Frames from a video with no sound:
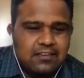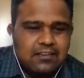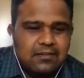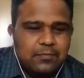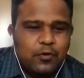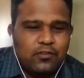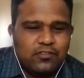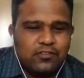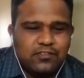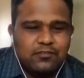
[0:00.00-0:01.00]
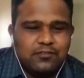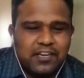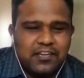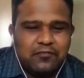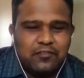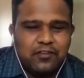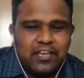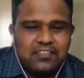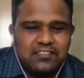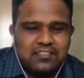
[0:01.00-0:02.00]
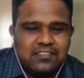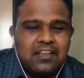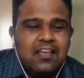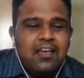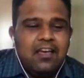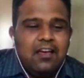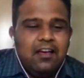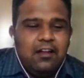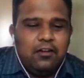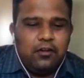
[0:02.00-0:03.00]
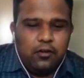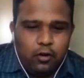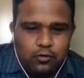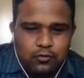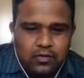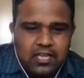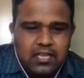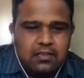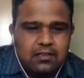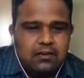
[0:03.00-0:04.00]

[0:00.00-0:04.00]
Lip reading: process of centrifugation not only